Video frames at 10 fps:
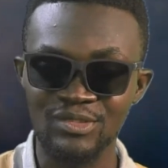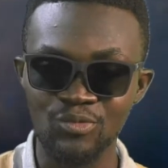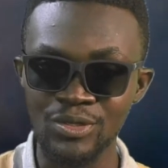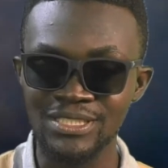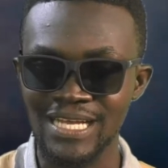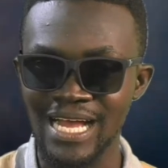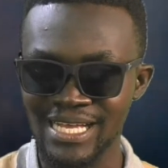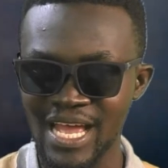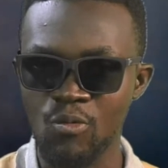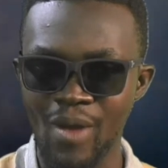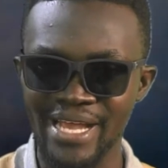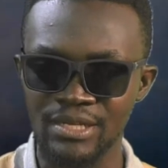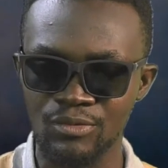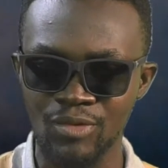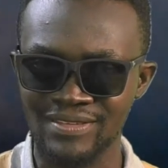won't get
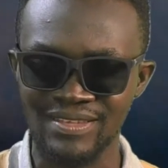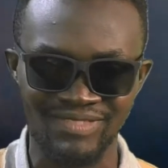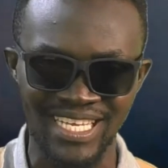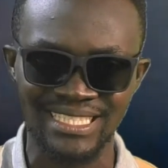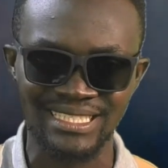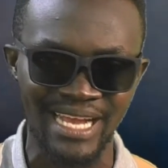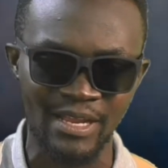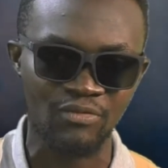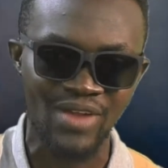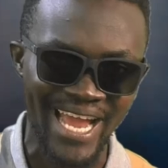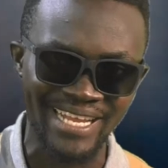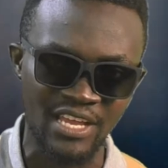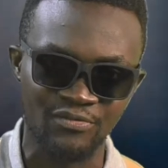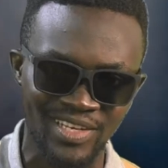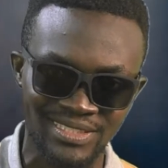wind with this kind of
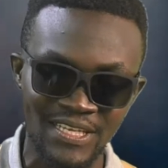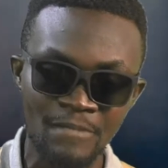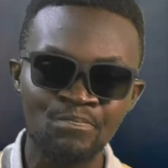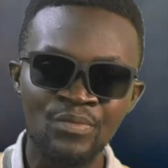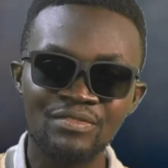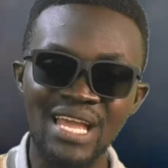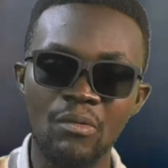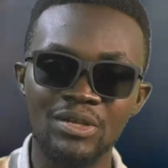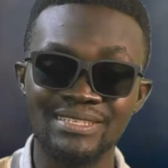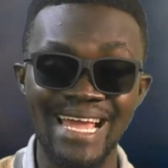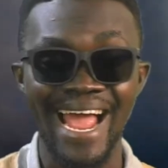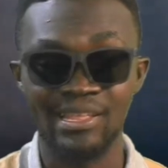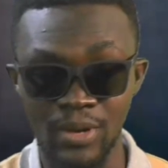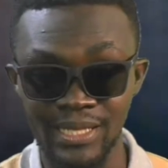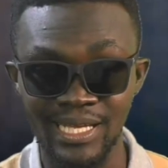idea. Fancy they are
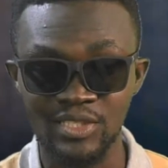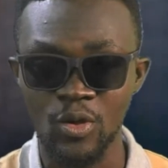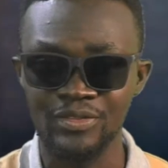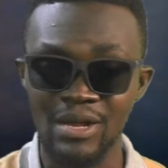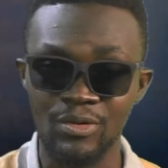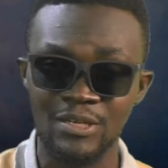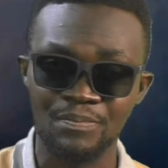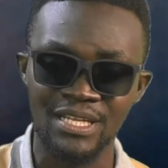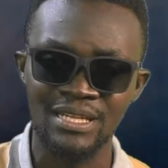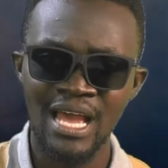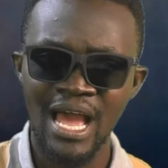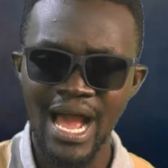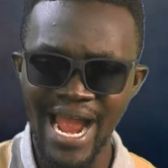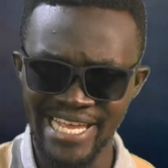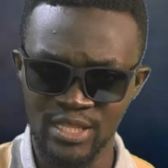idolaters or they are worshiping
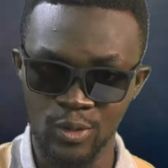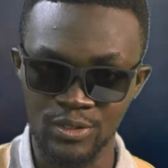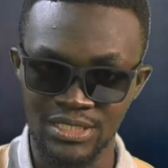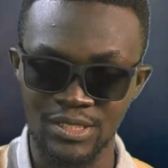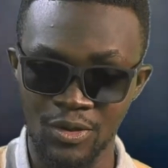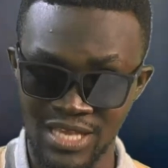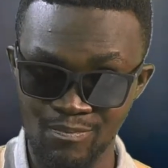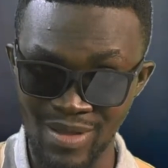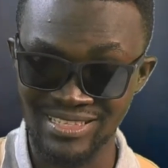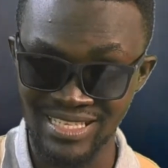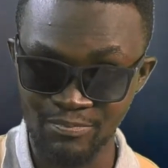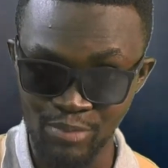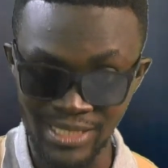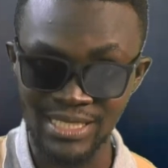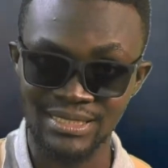idols. Okay, but the
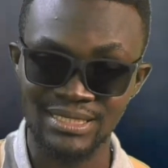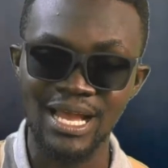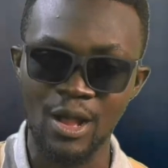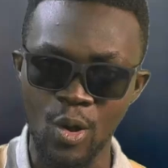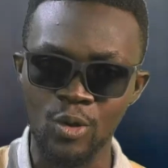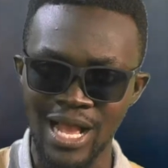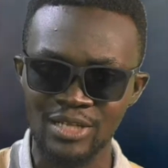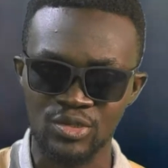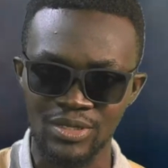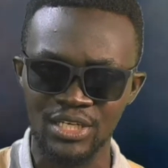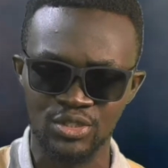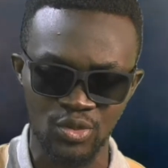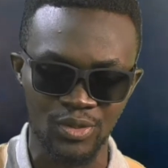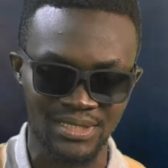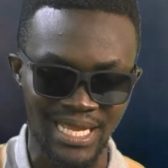practice actually
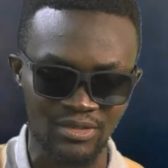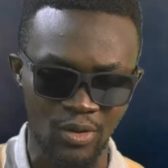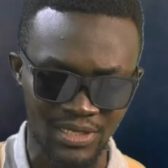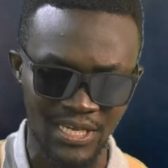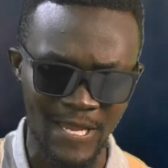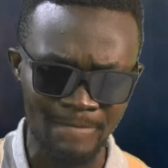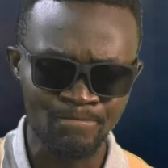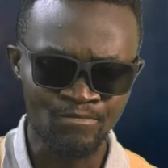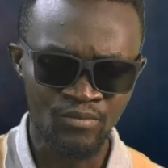shows that. Okay,